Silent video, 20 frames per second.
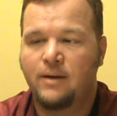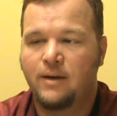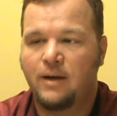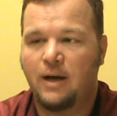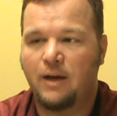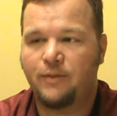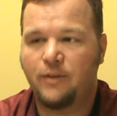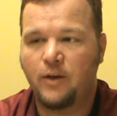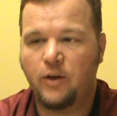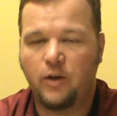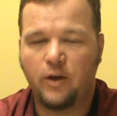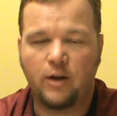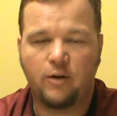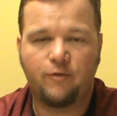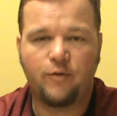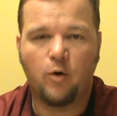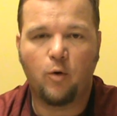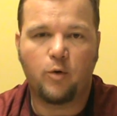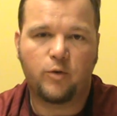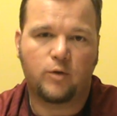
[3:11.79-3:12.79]
I think you got
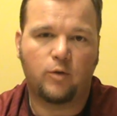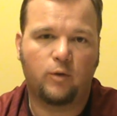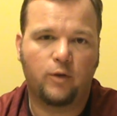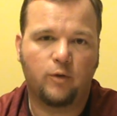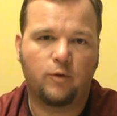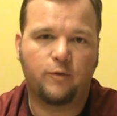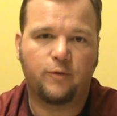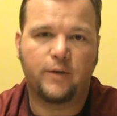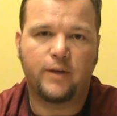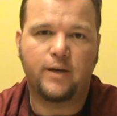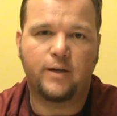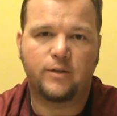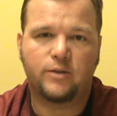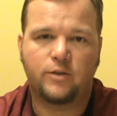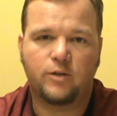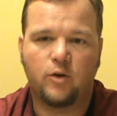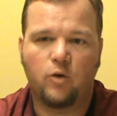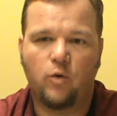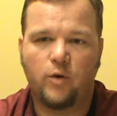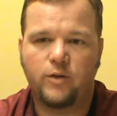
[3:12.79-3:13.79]
to focus on little things.
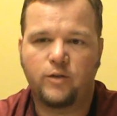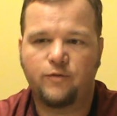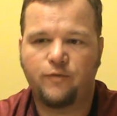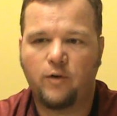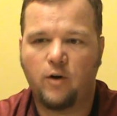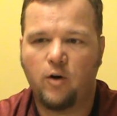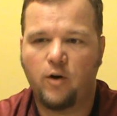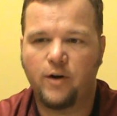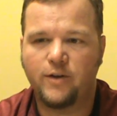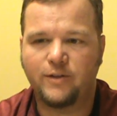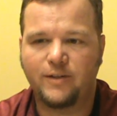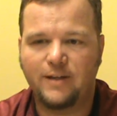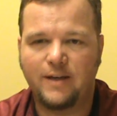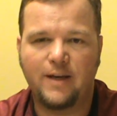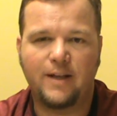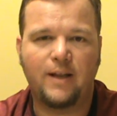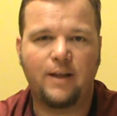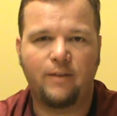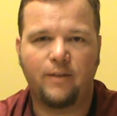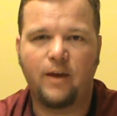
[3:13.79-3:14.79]
So as far as
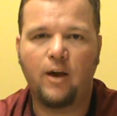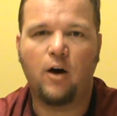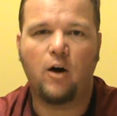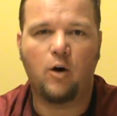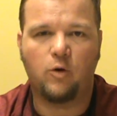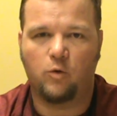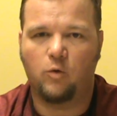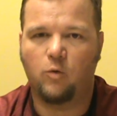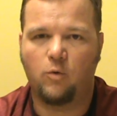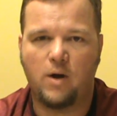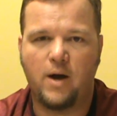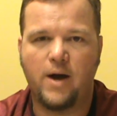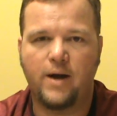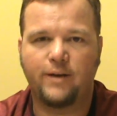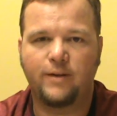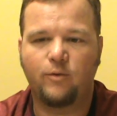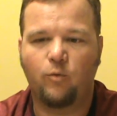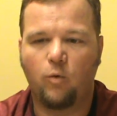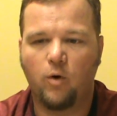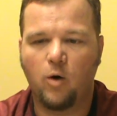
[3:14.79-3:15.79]
getting the huddle
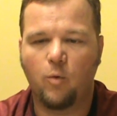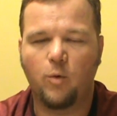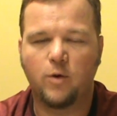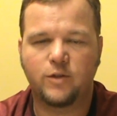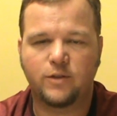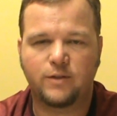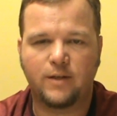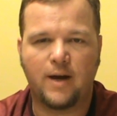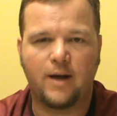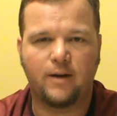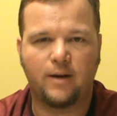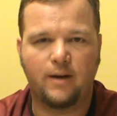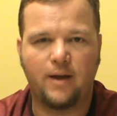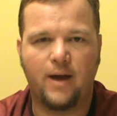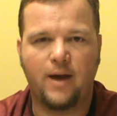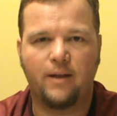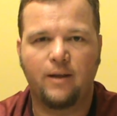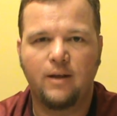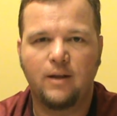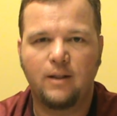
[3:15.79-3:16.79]
right, where we're standing
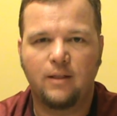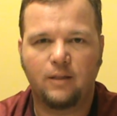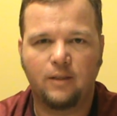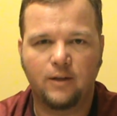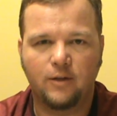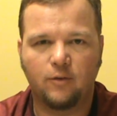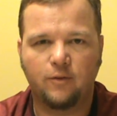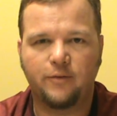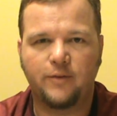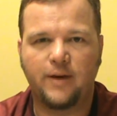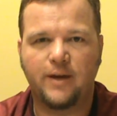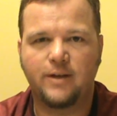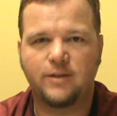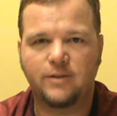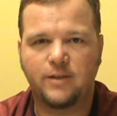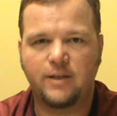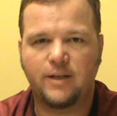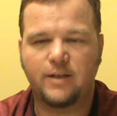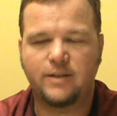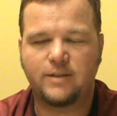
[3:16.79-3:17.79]
at, little things,
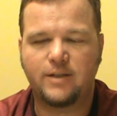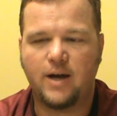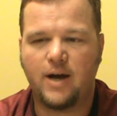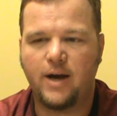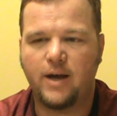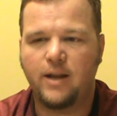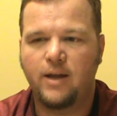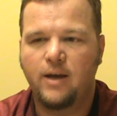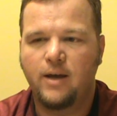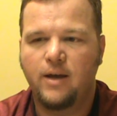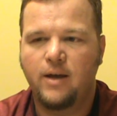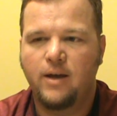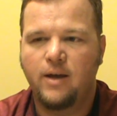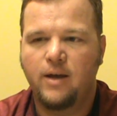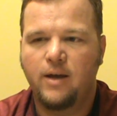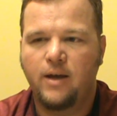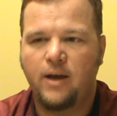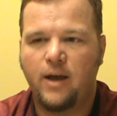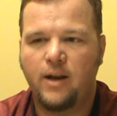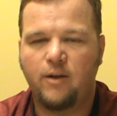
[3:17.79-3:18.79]
get it tight.
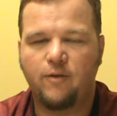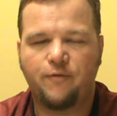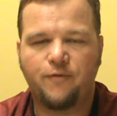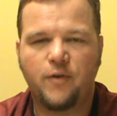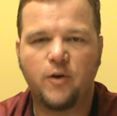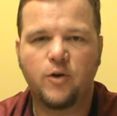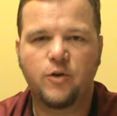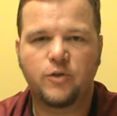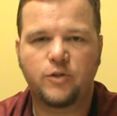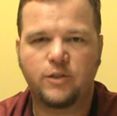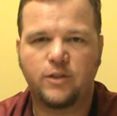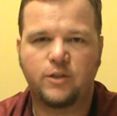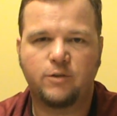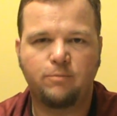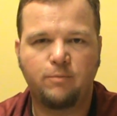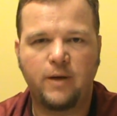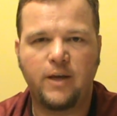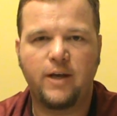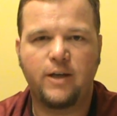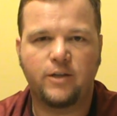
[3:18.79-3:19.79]
And at first it's
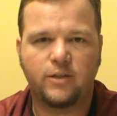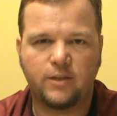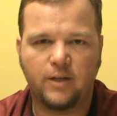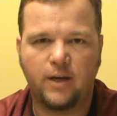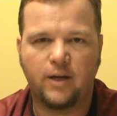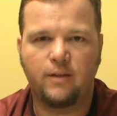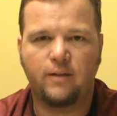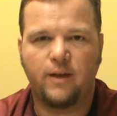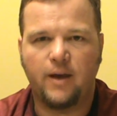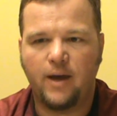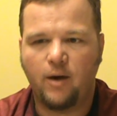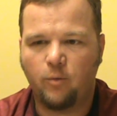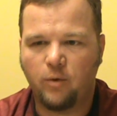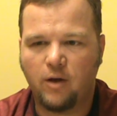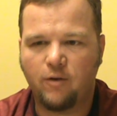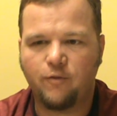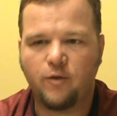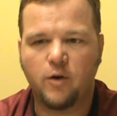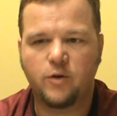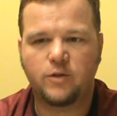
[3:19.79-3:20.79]
me saying that when
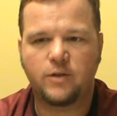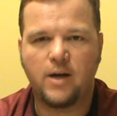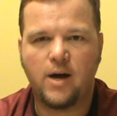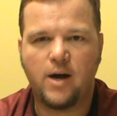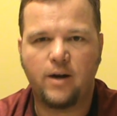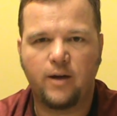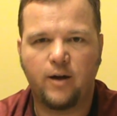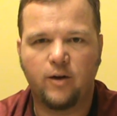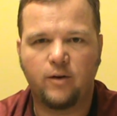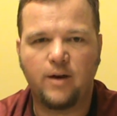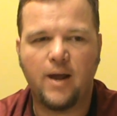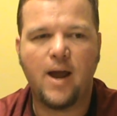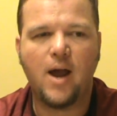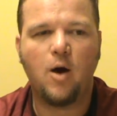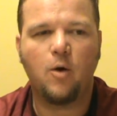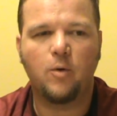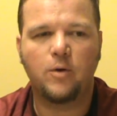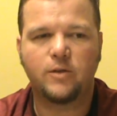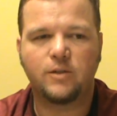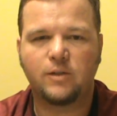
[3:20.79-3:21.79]
I first got here.
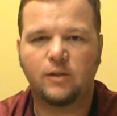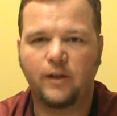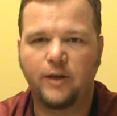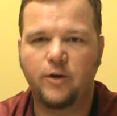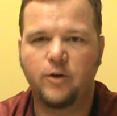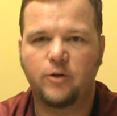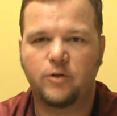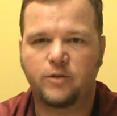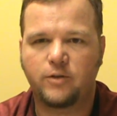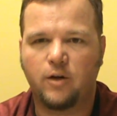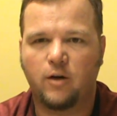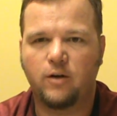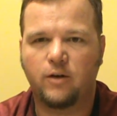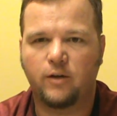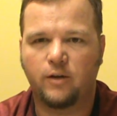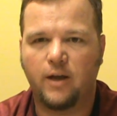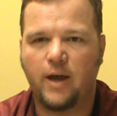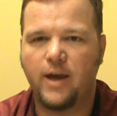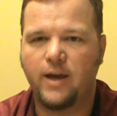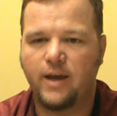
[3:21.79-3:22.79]
Now it's leaders
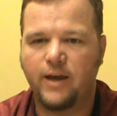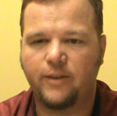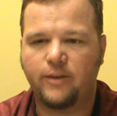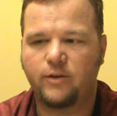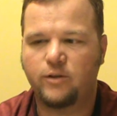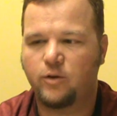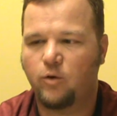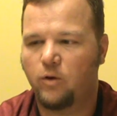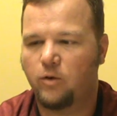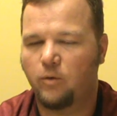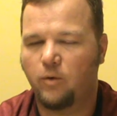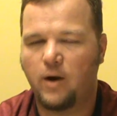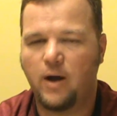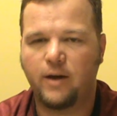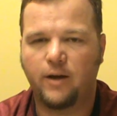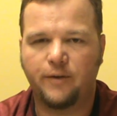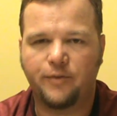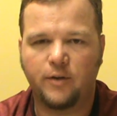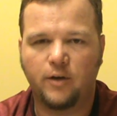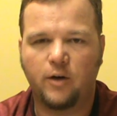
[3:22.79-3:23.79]
talking, hey, get this huddle
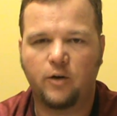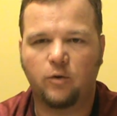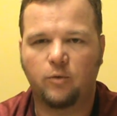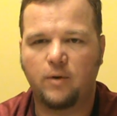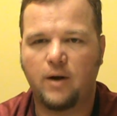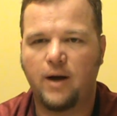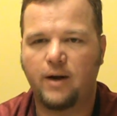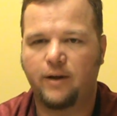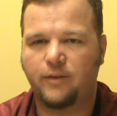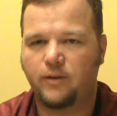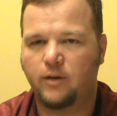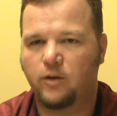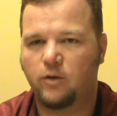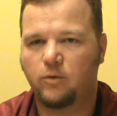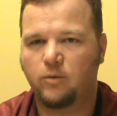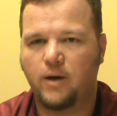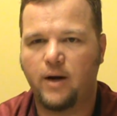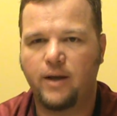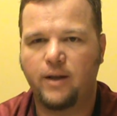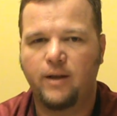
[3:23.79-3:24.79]
right, get the huddle right, get the
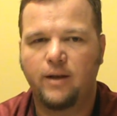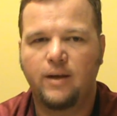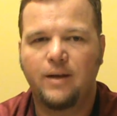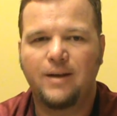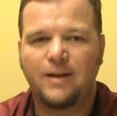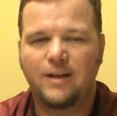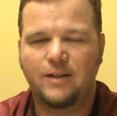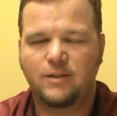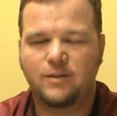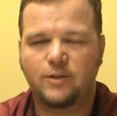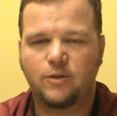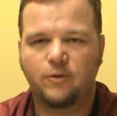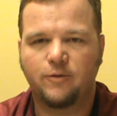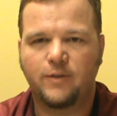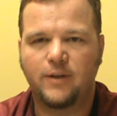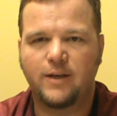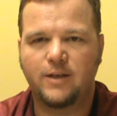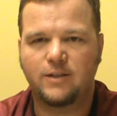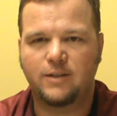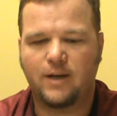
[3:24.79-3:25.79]
huddle right. It's little
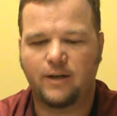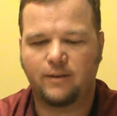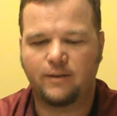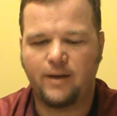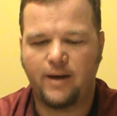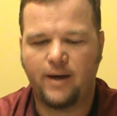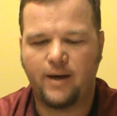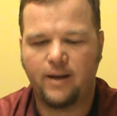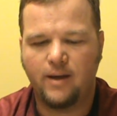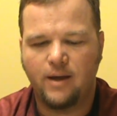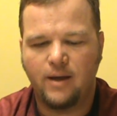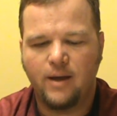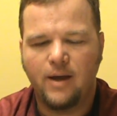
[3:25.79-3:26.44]
things like that.